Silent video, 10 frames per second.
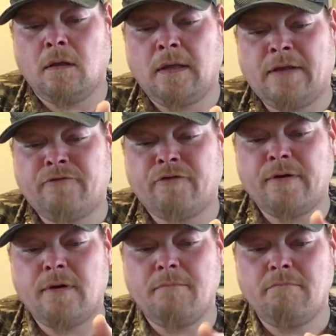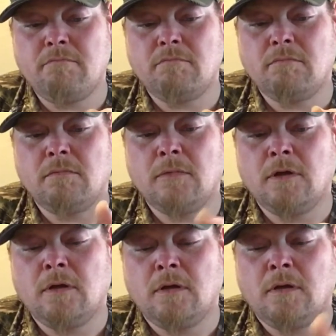and trim,
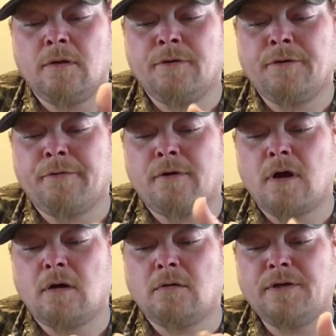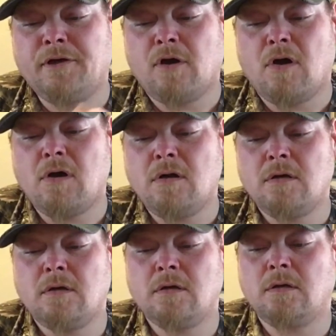your throttle and yaw,
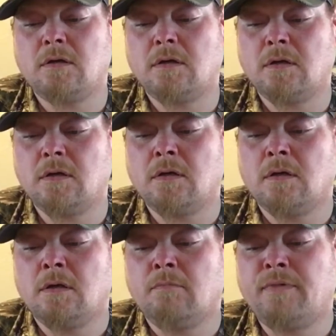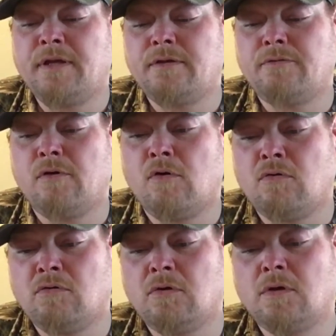pitch and
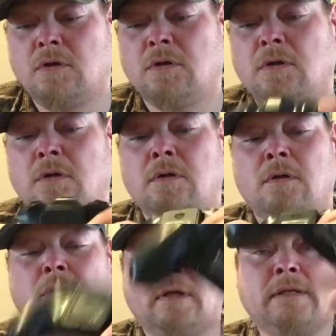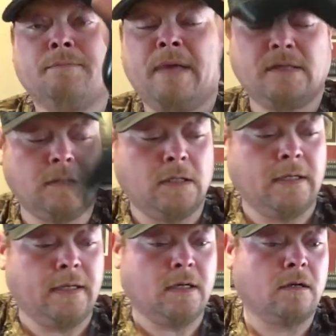roll. That's
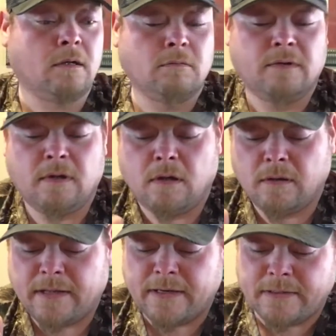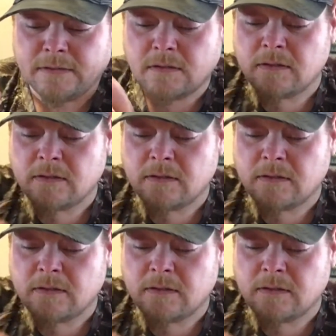basically it. All that is to